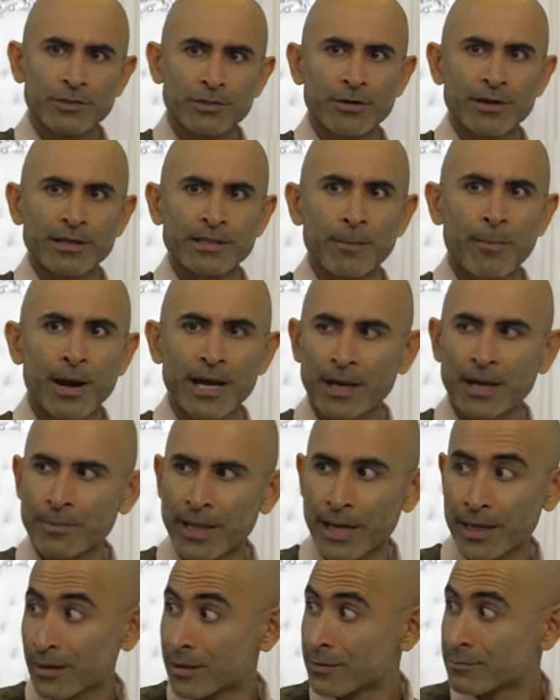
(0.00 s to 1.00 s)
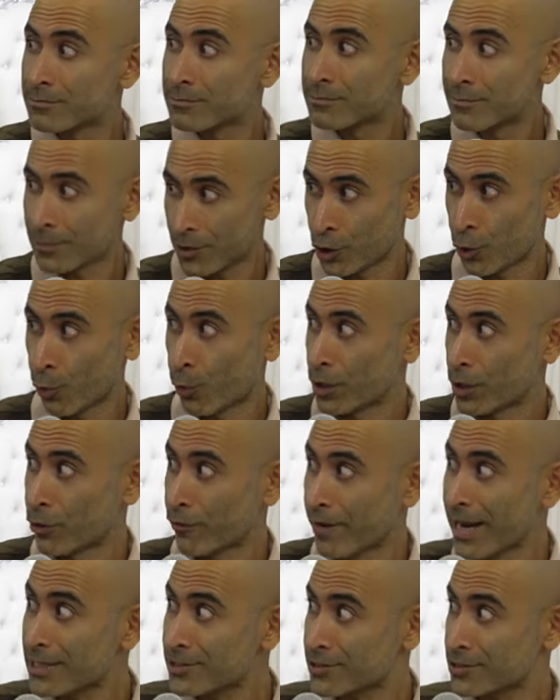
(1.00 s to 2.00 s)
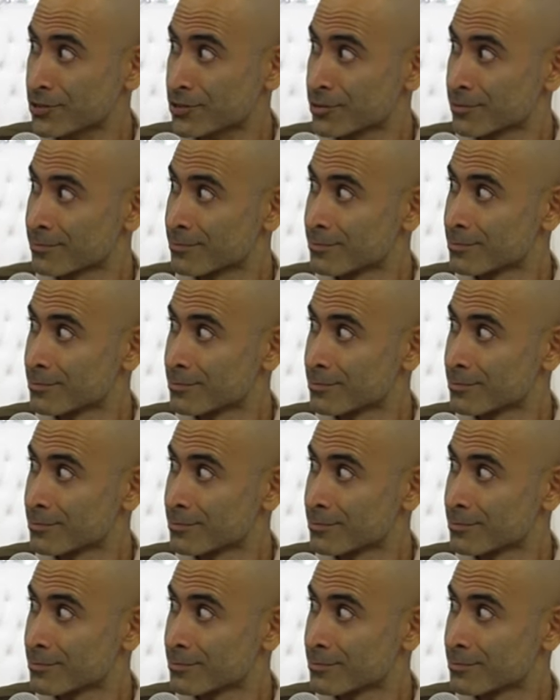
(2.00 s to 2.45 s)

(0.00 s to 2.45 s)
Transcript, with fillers: to her in the bike, I'm like, You want to race?